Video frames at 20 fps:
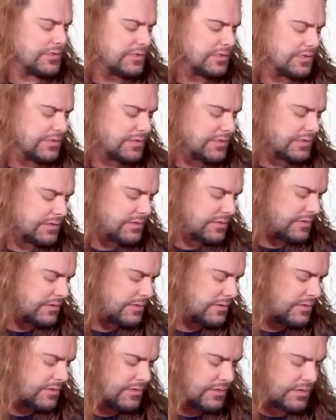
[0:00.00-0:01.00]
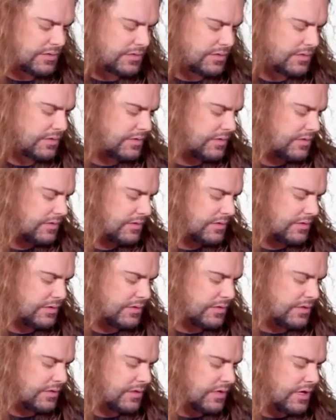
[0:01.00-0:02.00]

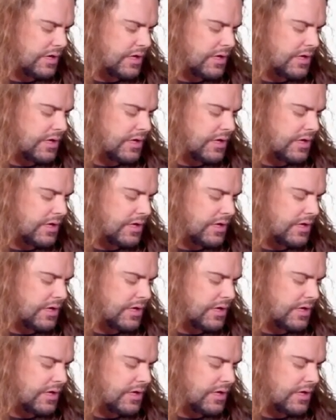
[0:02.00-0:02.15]
(silence)